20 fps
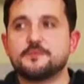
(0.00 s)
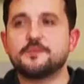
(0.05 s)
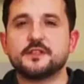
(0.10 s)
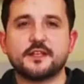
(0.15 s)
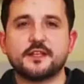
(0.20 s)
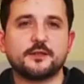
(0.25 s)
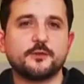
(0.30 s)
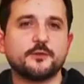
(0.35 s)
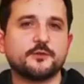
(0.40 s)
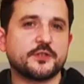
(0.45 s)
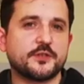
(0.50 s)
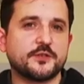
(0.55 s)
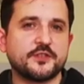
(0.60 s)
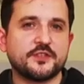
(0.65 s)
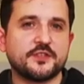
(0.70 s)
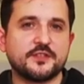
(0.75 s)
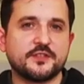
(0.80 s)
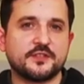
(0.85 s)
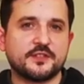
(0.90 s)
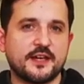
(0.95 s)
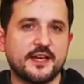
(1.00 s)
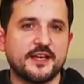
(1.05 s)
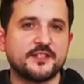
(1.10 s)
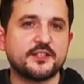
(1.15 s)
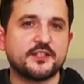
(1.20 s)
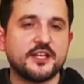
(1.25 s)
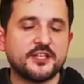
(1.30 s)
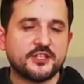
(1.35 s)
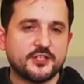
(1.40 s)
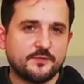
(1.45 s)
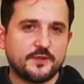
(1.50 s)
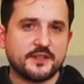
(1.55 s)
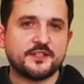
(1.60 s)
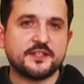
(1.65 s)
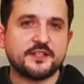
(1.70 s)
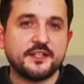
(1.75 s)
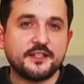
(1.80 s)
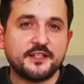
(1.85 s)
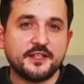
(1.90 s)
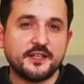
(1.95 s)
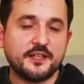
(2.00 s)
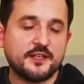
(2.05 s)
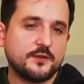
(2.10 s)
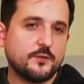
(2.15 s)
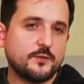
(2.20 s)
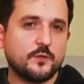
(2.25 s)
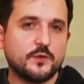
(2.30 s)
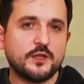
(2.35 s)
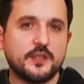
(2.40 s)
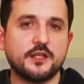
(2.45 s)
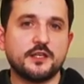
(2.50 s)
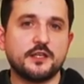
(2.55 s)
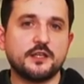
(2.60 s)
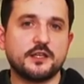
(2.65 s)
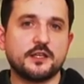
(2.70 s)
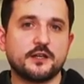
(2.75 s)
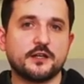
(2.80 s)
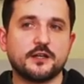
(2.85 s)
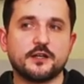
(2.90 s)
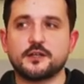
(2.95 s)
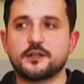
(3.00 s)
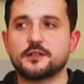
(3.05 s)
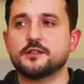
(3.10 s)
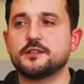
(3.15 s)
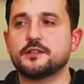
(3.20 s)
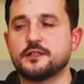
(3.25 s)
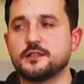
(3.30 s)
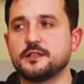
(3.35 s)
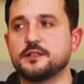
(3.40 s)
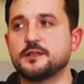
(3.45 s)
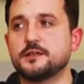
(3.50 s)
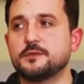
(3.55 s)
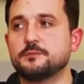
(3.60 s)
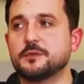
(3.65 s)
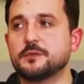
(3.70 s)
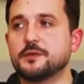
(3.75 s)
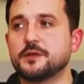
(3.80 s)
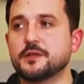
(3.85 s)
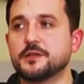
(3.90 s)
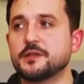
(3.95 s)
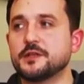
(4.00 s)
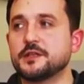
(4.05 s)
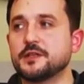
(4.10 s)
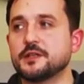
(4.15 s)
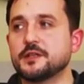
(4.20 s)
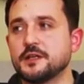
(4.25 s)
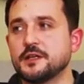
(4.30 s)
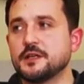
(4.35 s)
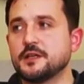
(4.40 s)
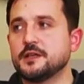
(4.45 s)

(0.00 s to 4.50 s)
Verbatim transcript: Given that LUNARES is isolation facility, we are uh, preparing